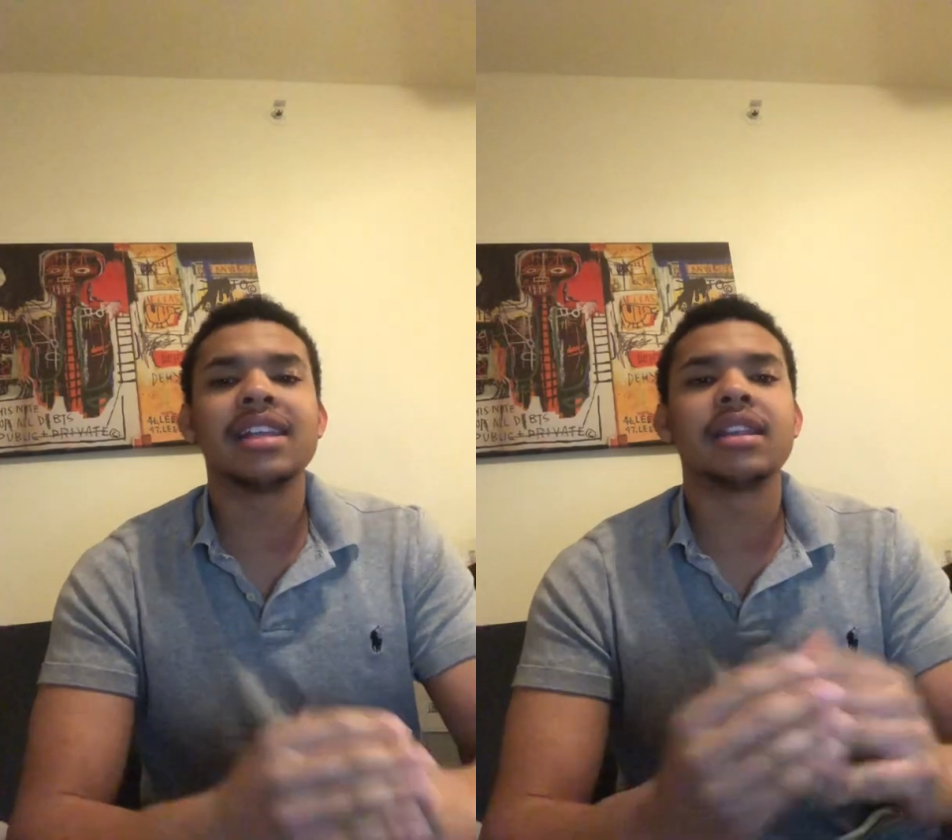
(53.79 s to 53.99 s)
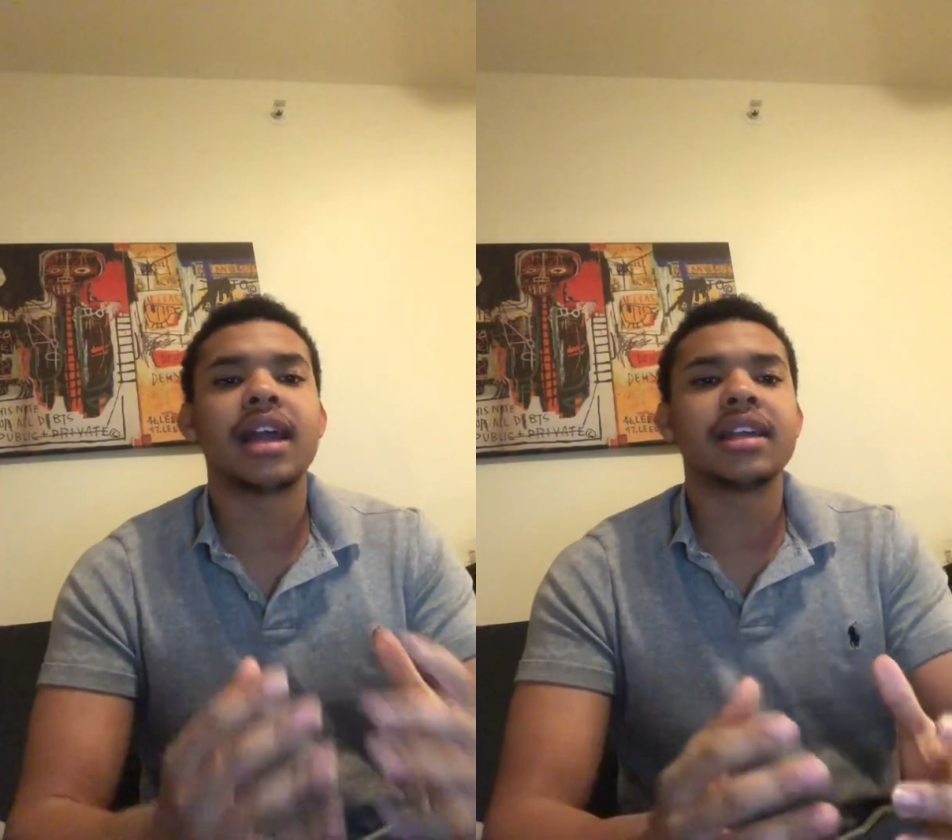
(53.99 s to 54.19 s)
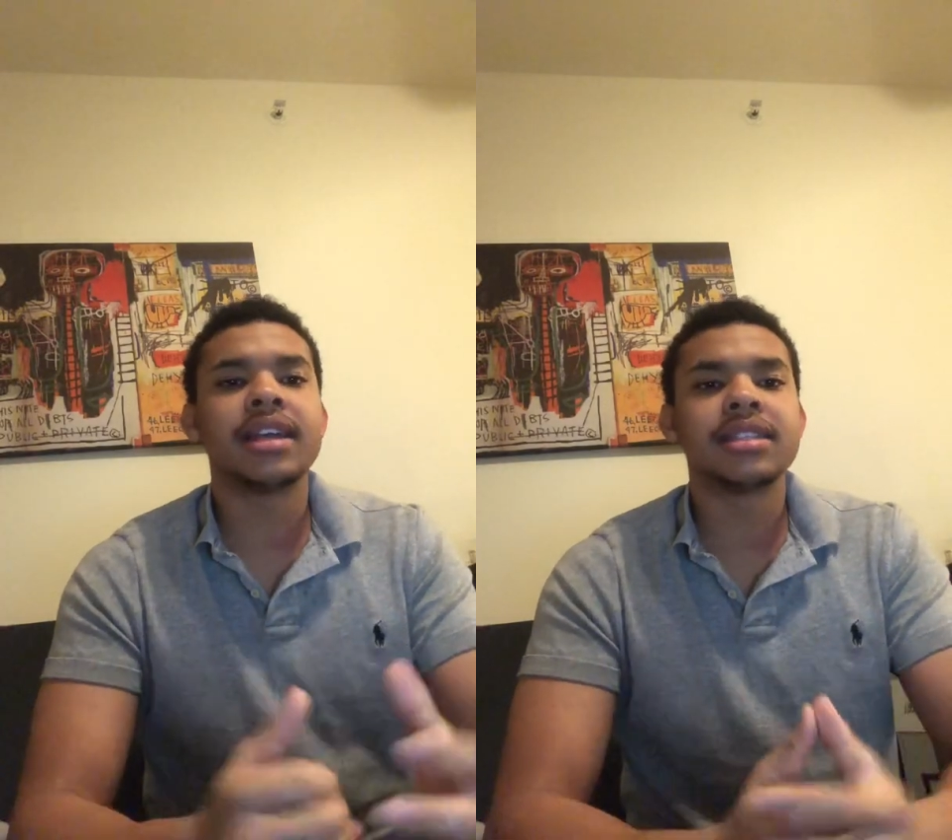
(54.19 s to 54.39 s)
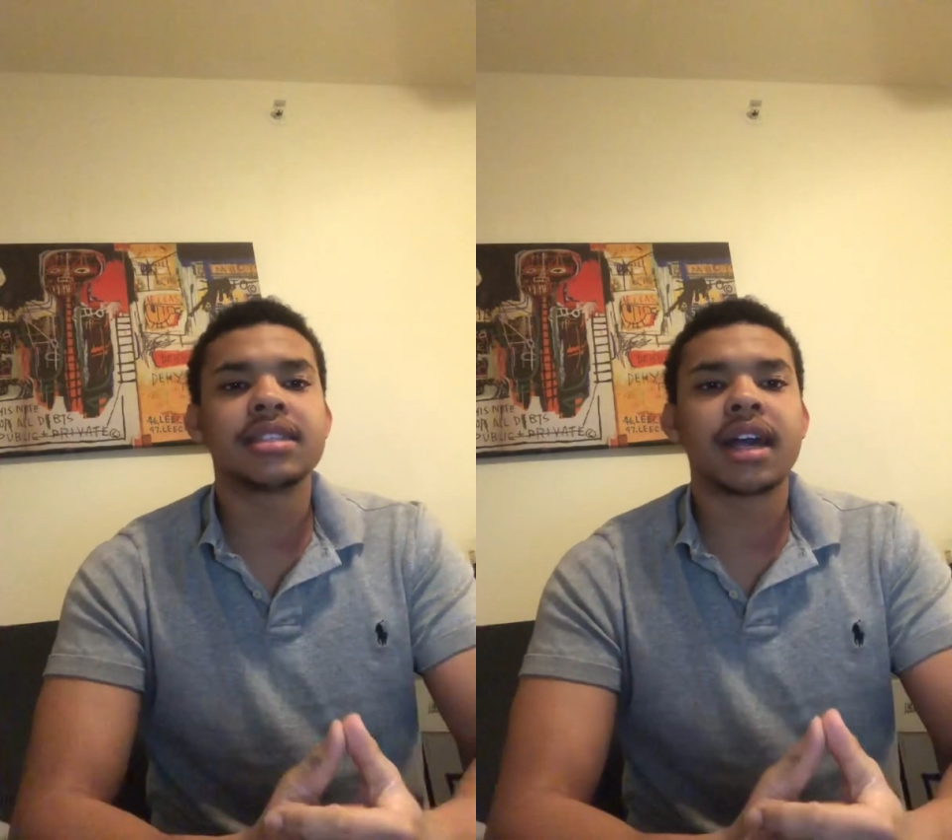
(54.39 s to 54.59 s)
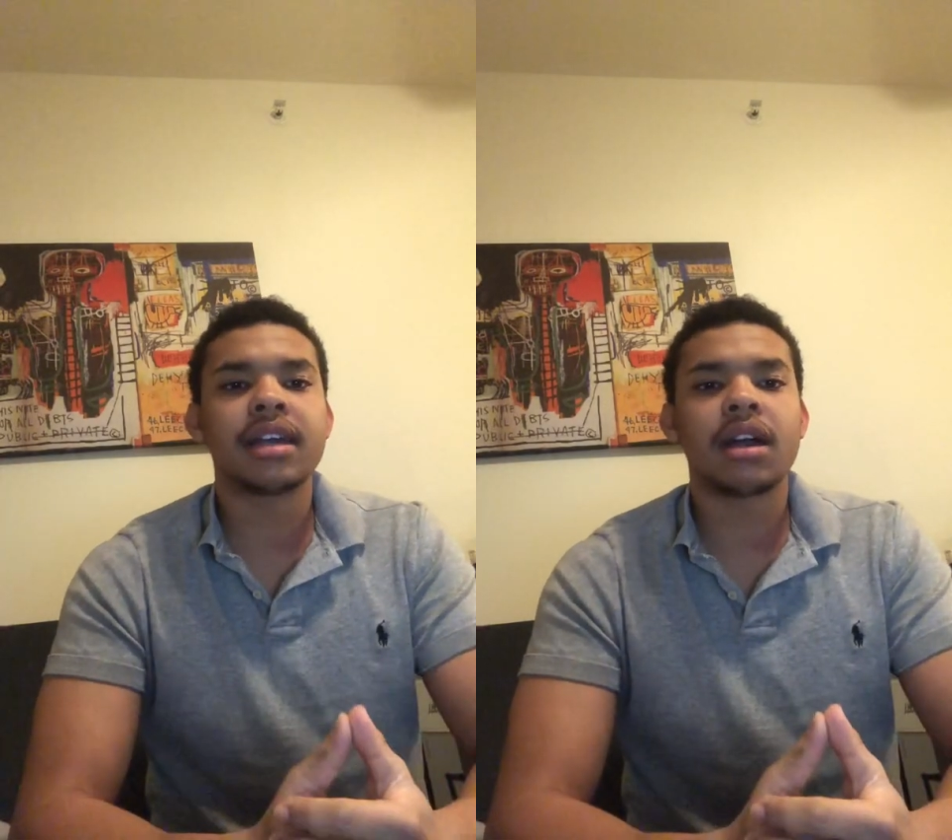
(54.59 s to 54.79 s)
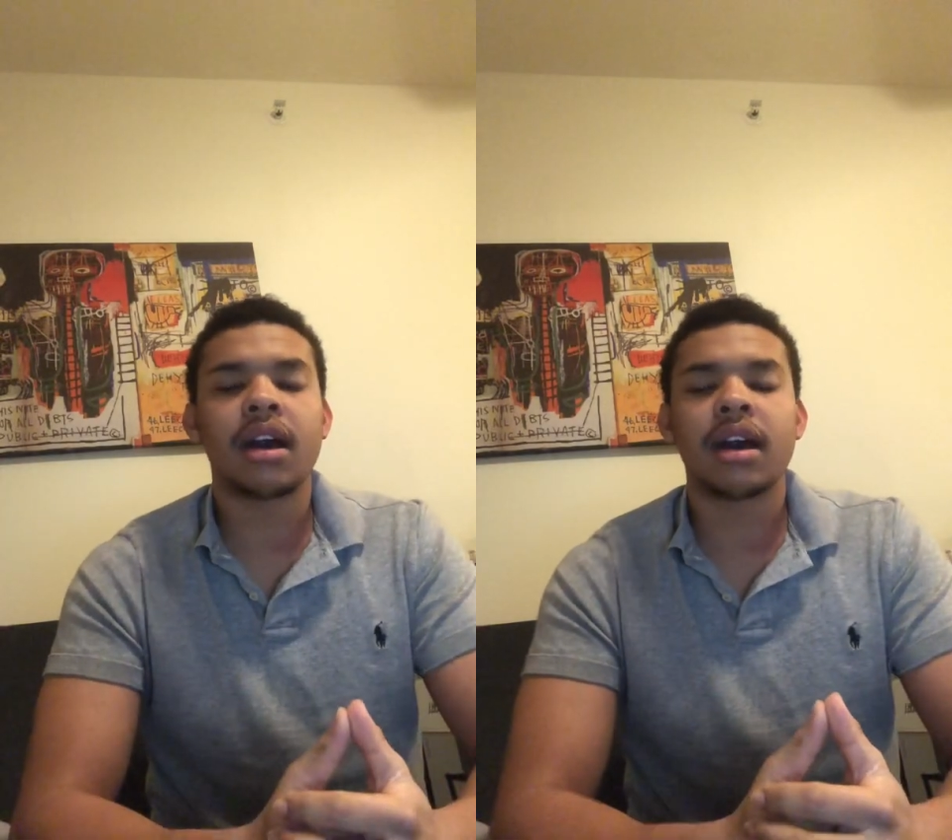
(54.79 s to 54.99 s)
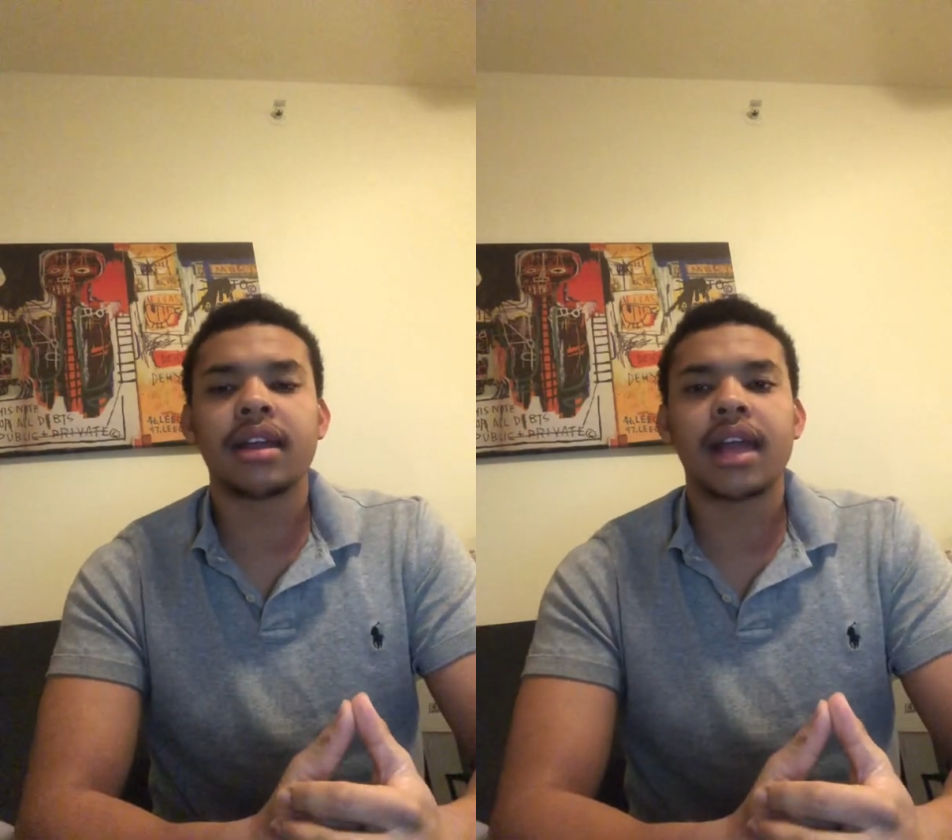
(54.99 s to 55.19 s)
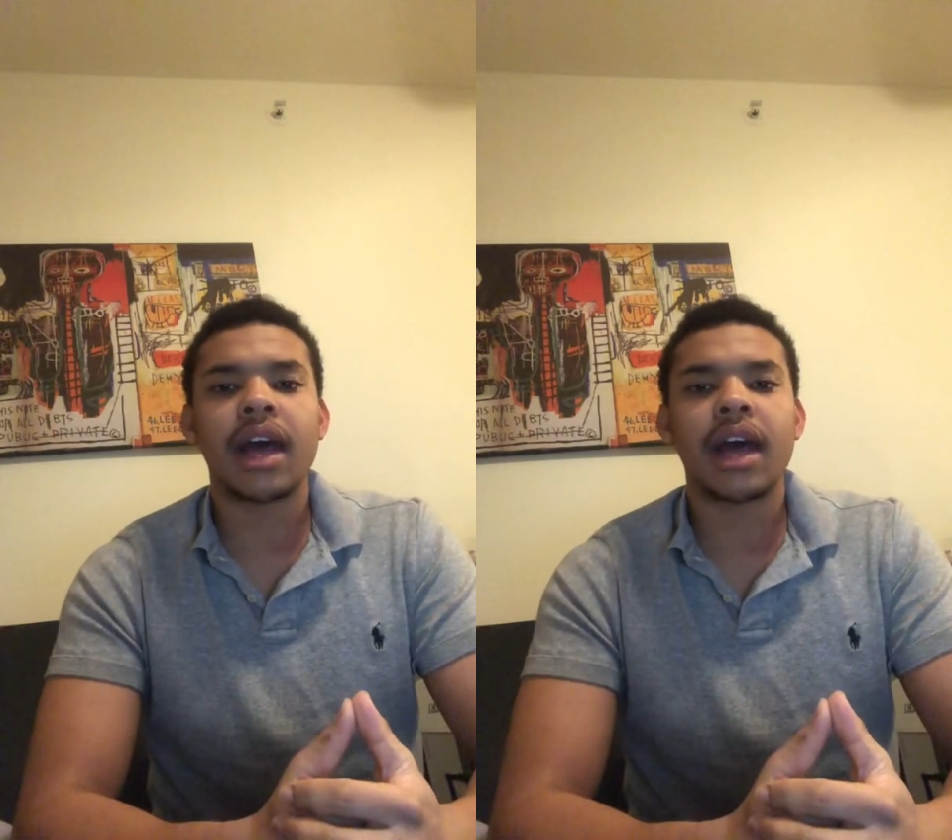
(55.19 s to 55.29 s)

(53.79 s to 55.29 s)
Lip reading: a lot of insight on